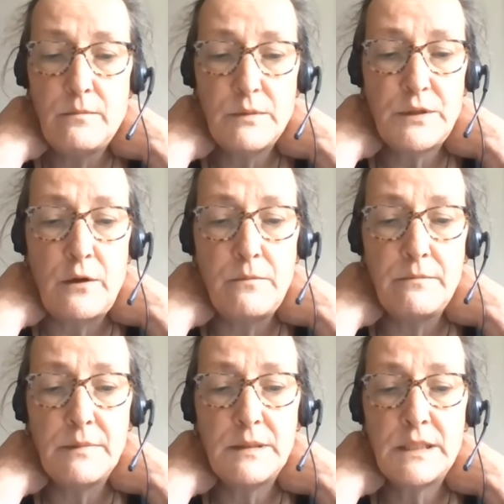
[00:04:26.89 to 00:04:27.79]
So
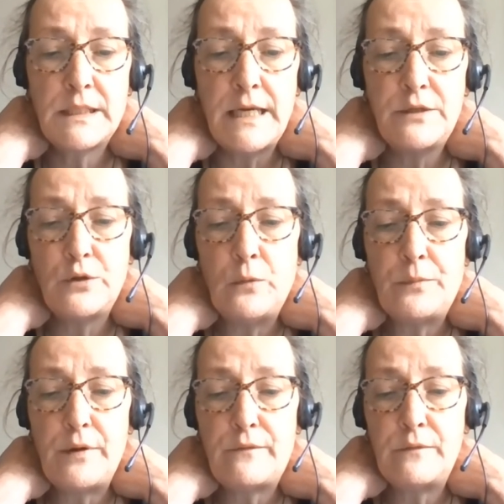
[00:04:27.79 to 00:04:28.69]
state your
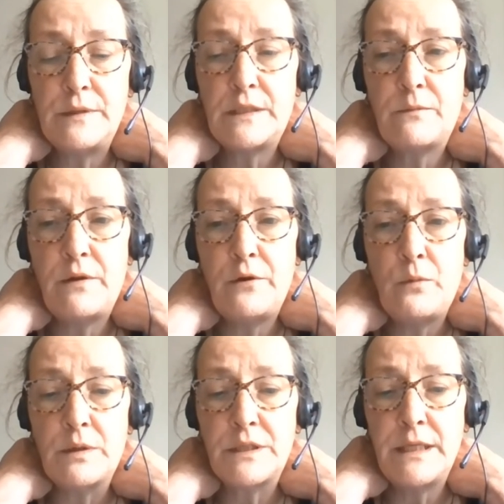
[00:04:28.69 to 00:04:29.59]
preference whether you
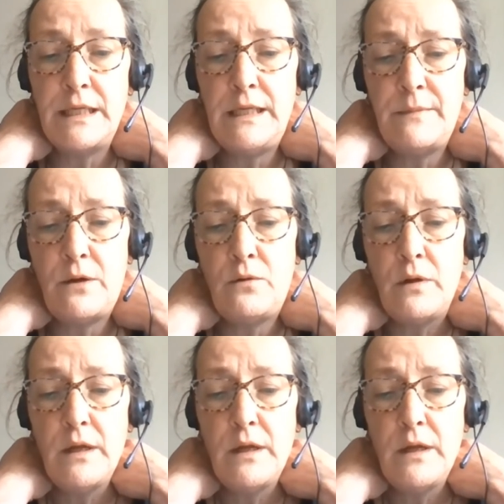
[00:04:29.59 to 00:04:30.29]
want an email